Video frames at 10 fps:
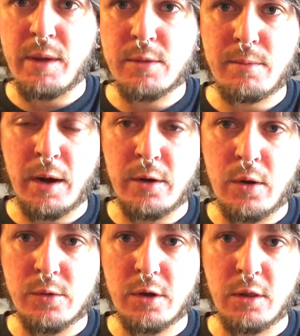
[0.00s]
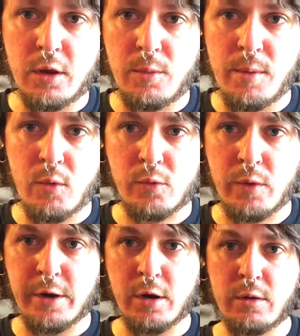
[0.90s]
makes my nose a little bit more
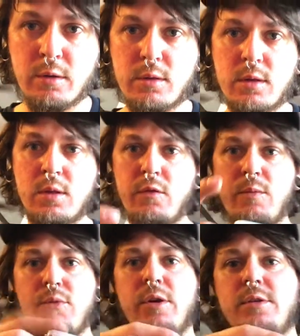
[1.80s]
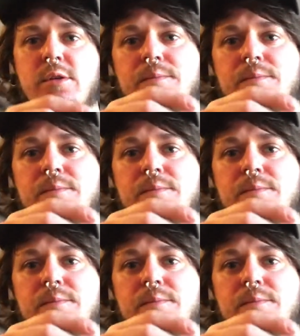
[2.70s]
runnier than Louvain-Pries,